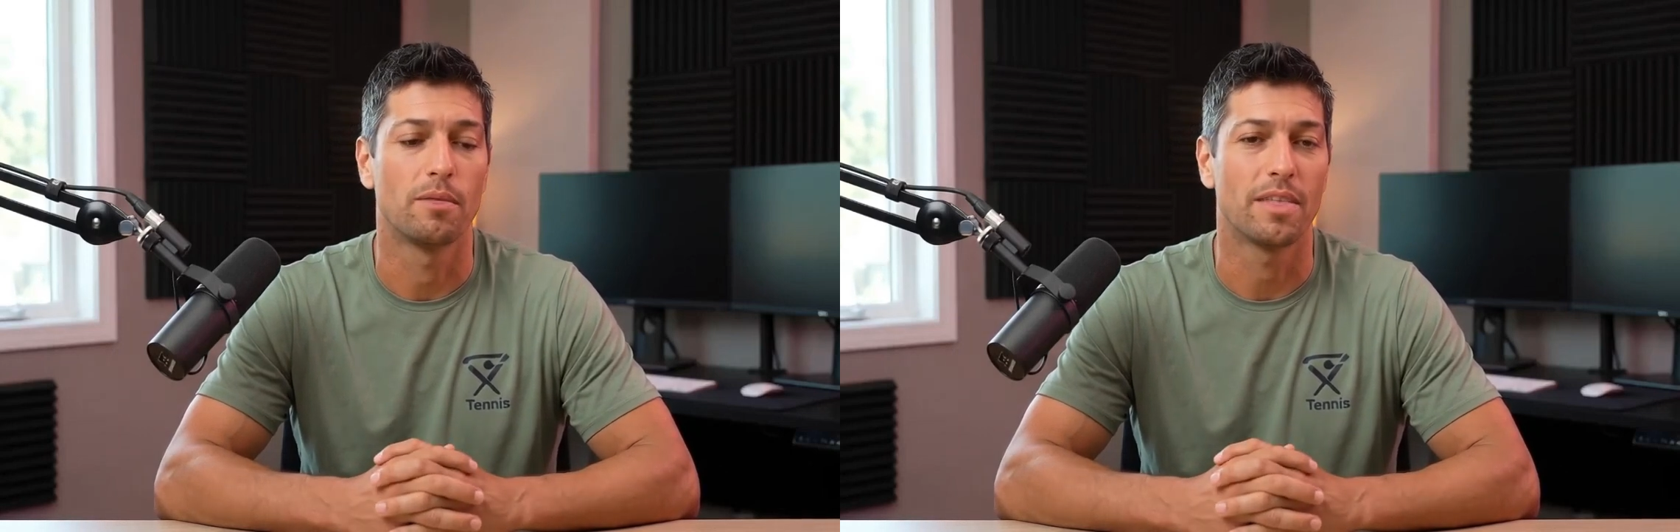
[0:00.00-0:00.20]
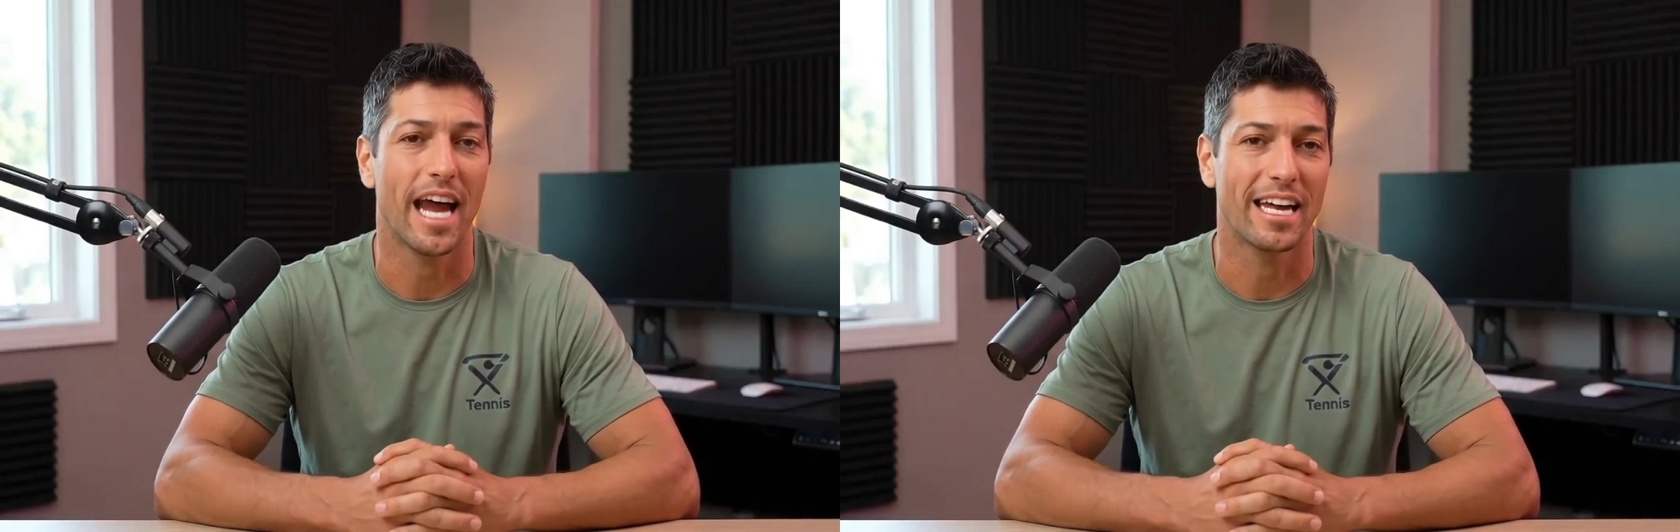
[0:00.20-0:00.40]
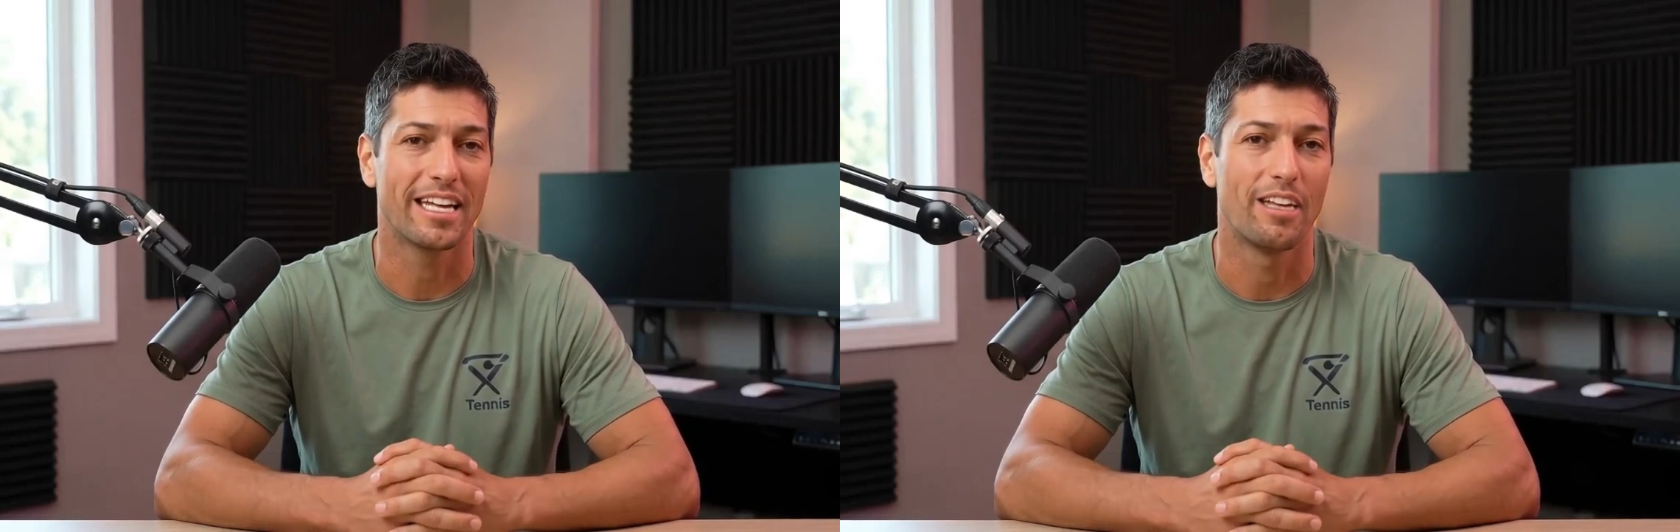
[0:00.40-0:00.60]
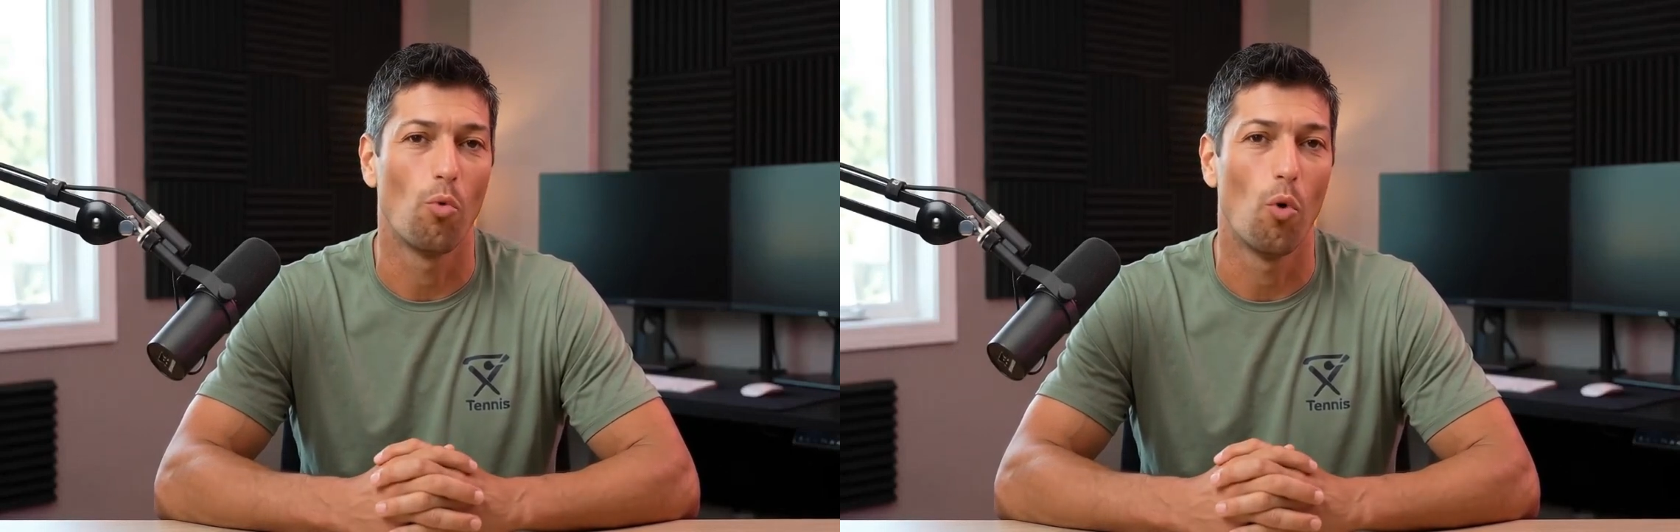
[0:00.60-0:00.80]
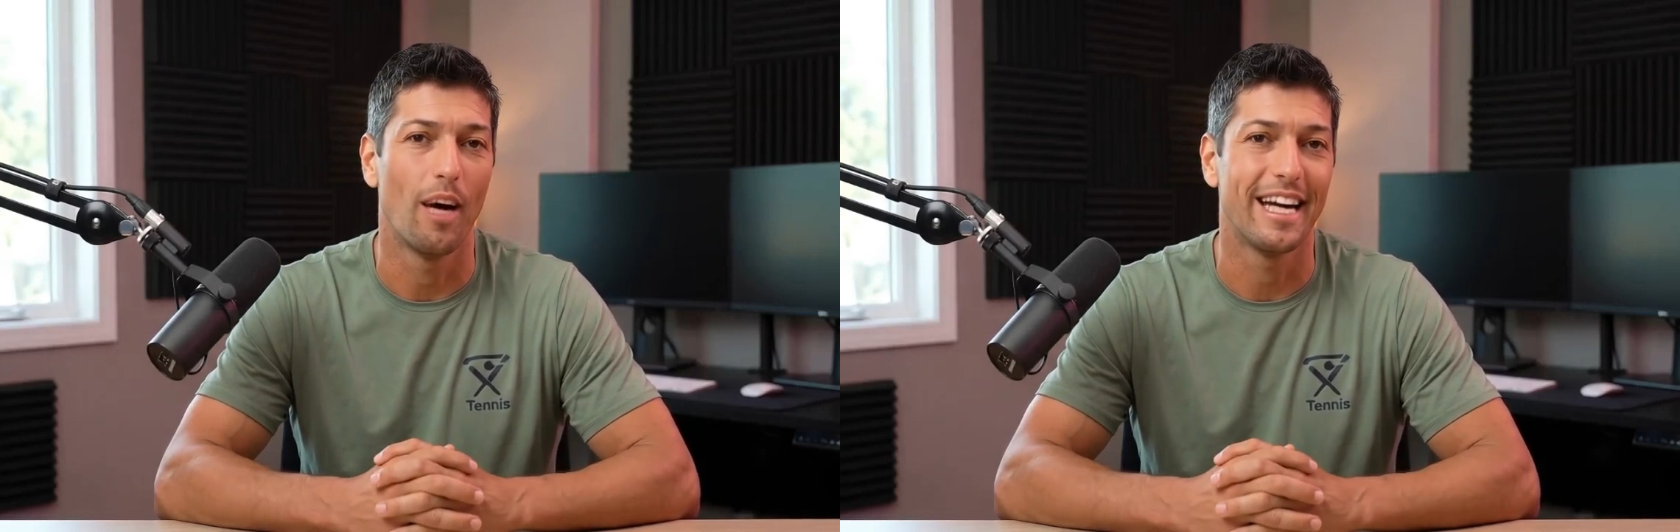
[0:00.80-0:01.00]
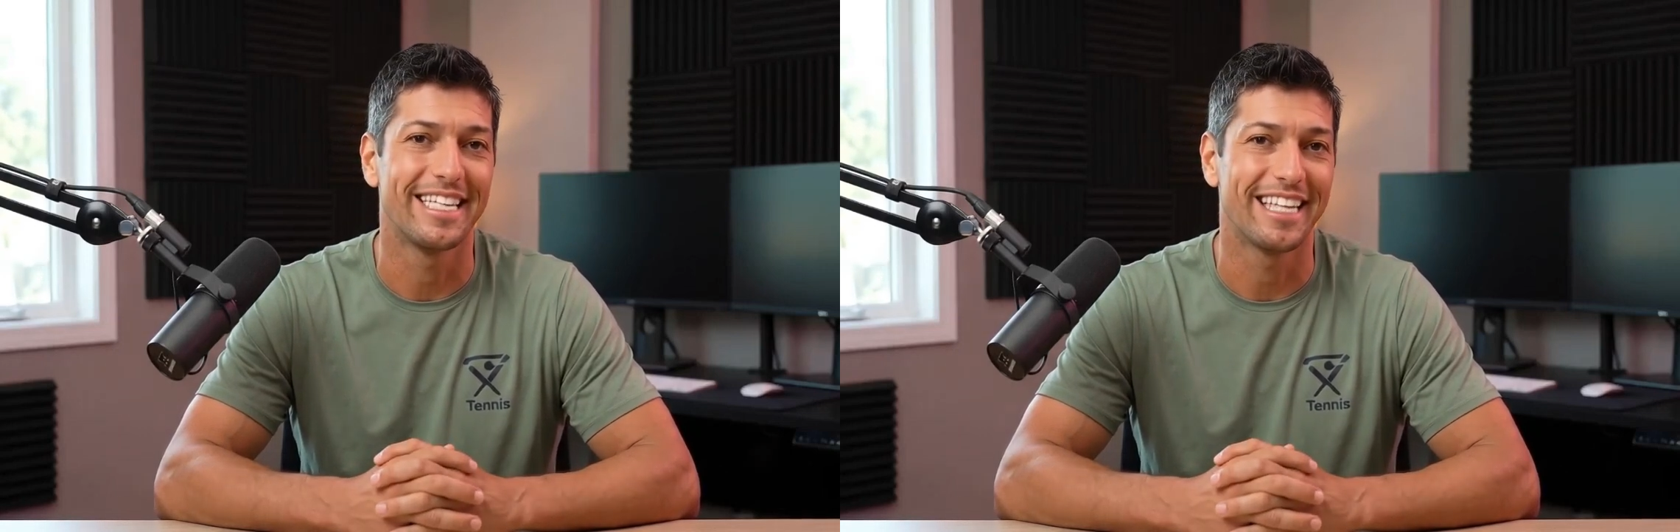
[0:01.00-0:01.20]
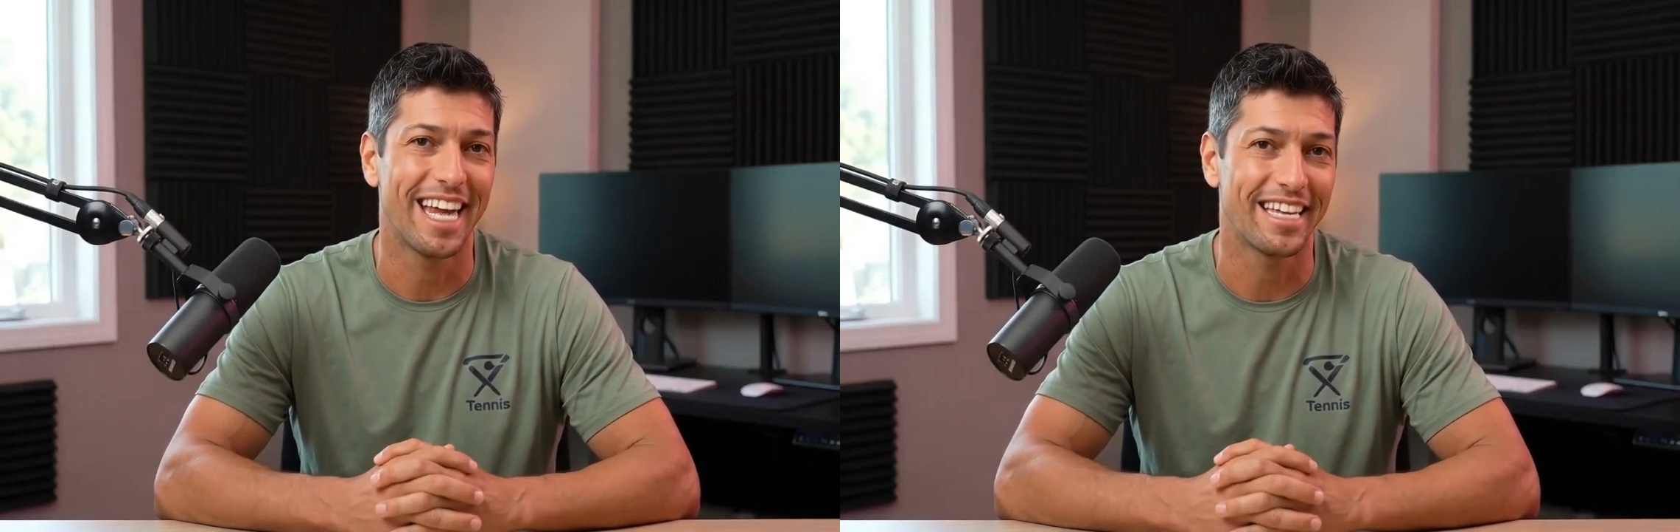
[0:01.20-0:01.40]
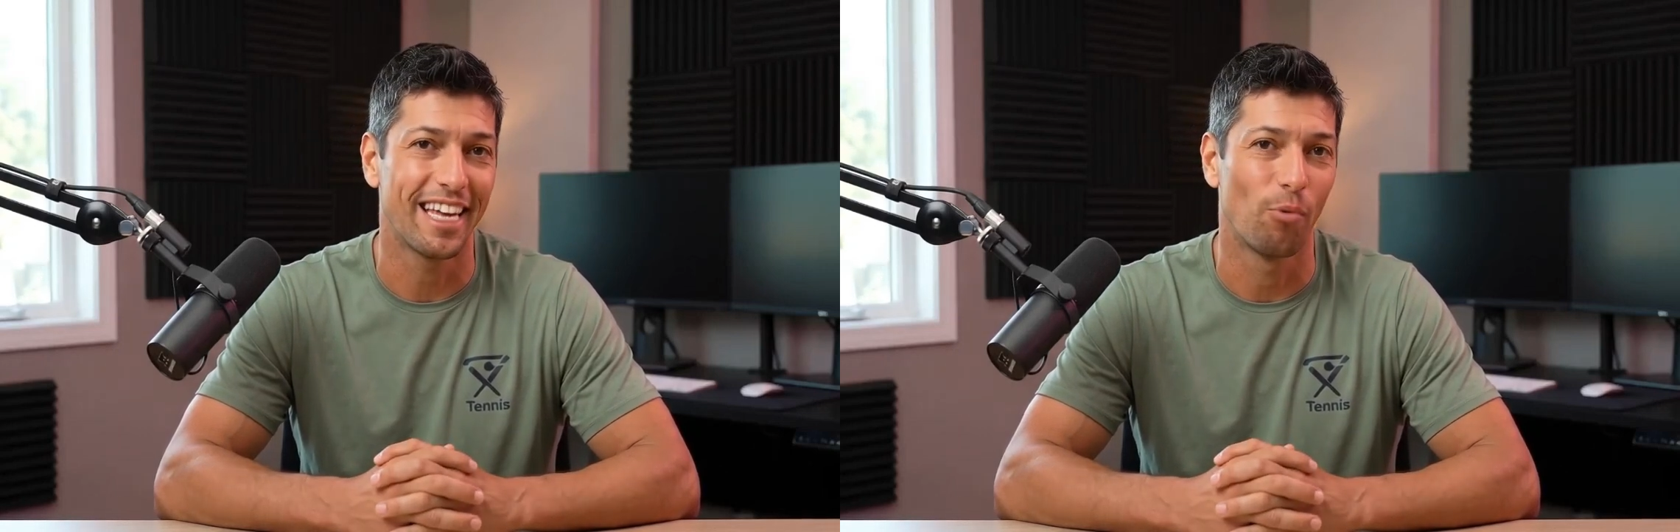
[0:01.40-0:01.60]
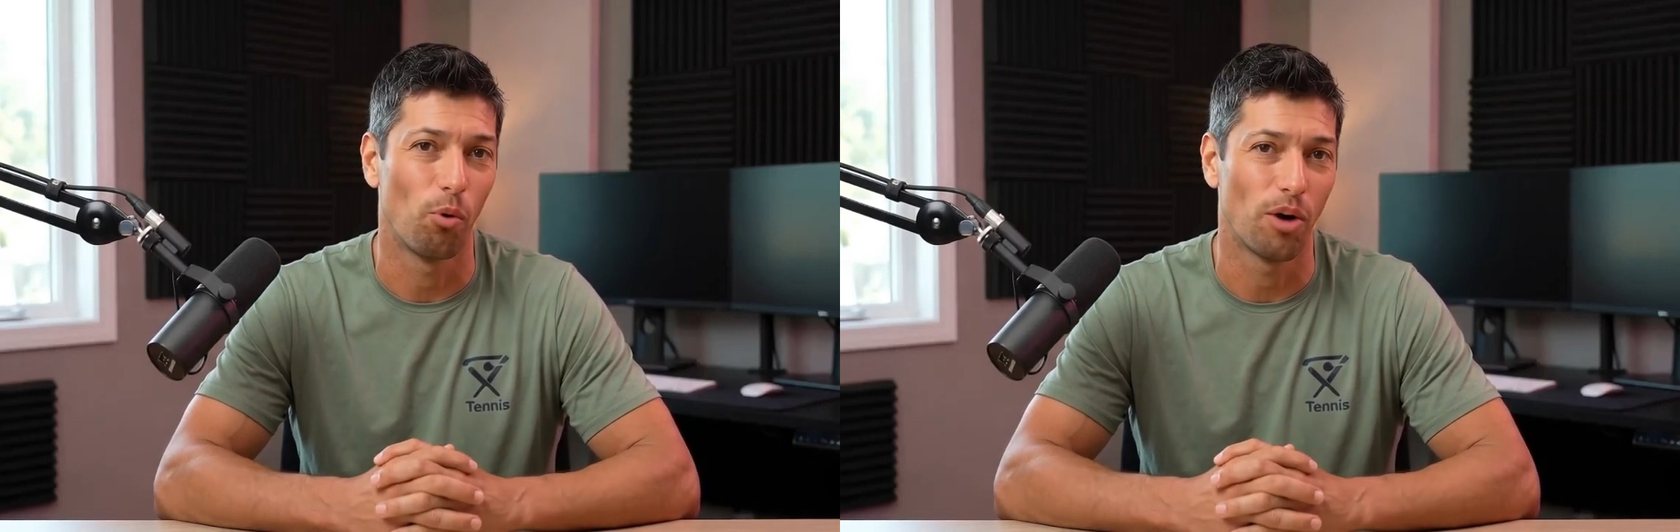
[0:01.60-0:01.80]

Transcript: Tactic number 1 is get that ball